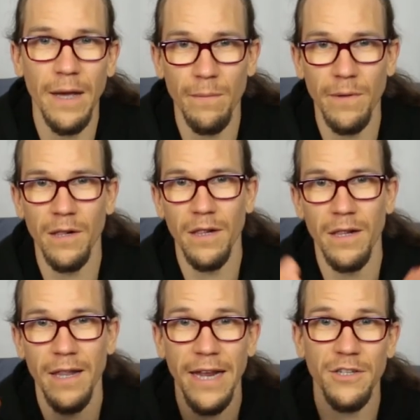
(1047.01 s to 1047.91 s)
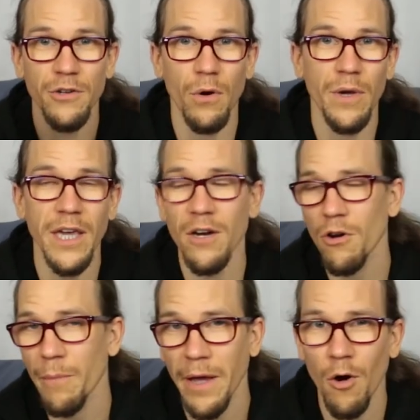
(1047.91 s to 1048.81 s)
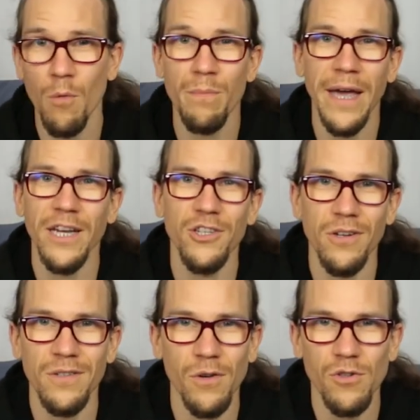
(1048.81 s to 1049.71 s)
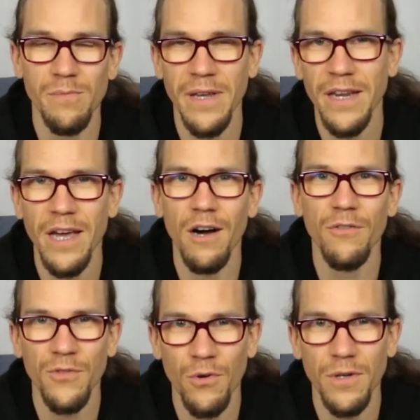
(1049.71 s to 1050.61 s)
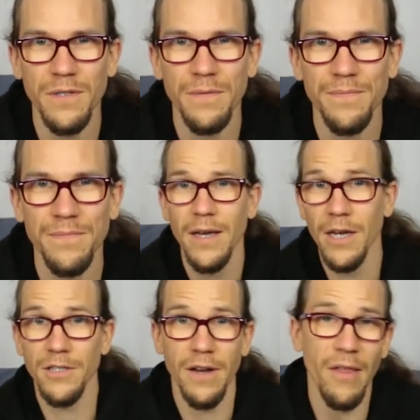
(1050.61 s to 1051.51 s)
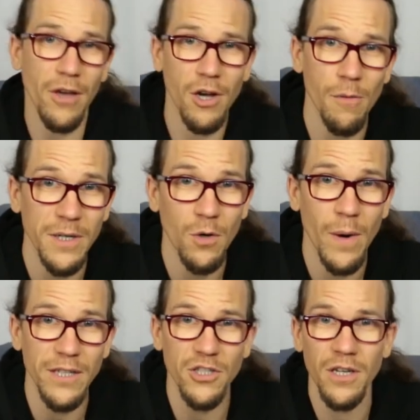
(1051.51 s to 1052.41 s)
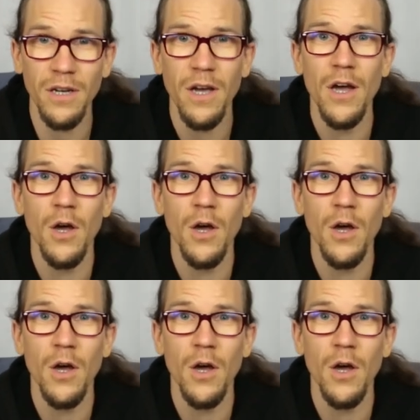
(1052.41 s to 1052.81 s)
I will let you know here on my homepage, on social media, of course. Here's another common question.